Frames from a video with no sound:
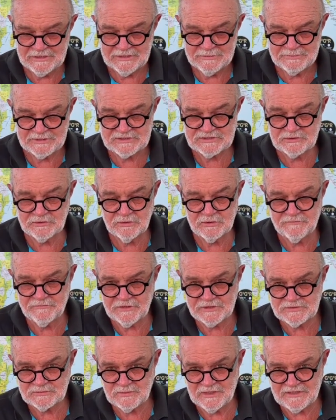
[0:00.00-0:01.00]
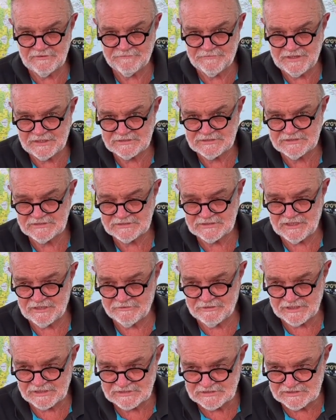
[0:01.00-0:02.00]
because all of those weather faxes
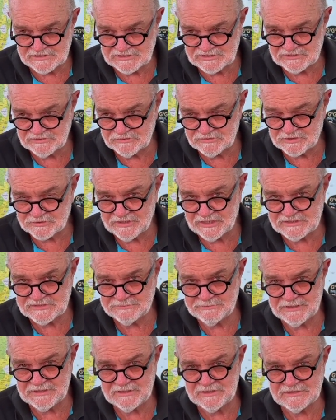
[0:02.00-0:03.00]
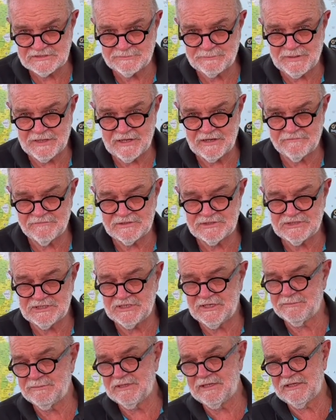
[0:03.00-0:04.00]
are actually still transmitted. It's part of the
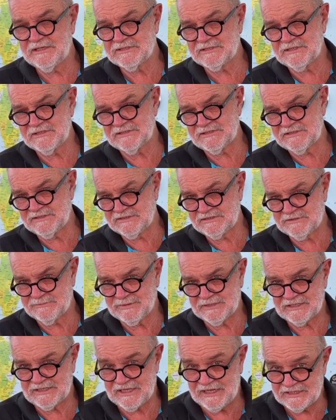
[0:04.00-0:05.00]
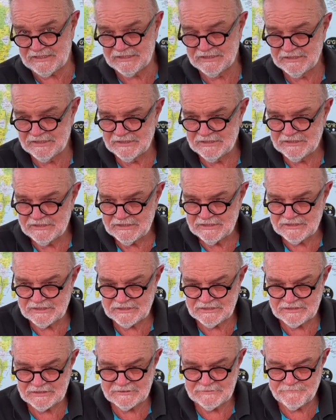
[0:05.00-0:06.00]
GMDSS system again,
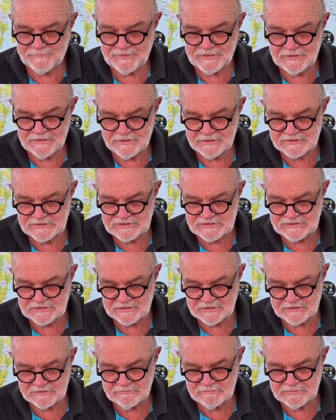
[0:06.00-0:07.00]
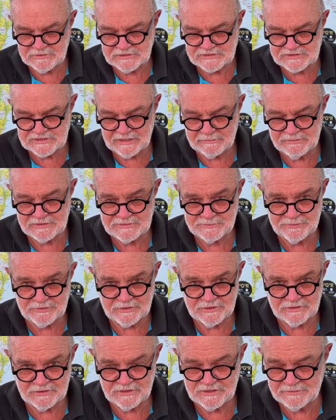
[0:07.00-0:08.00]
that's established
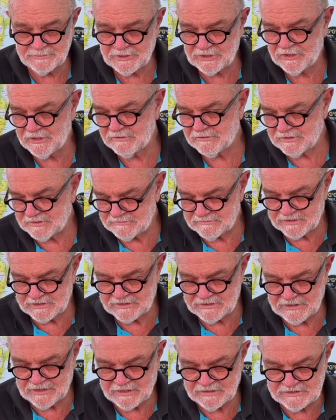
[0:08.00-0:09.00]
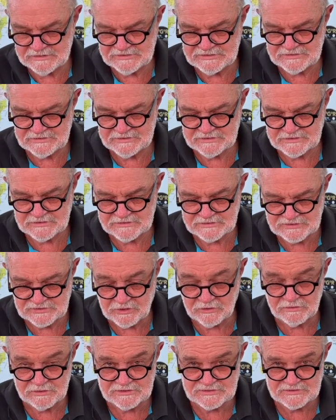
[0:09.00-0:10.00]
by IMO and others,
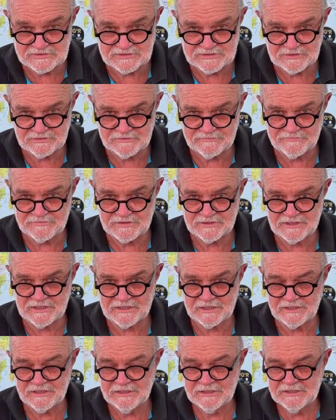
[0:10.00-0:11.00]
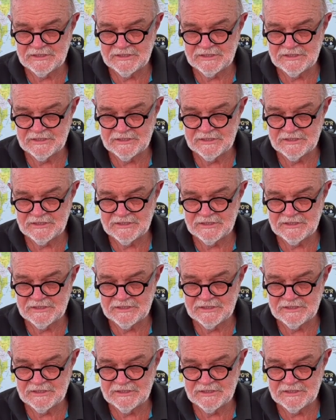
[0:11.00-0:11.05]
Solus and so on, for keeping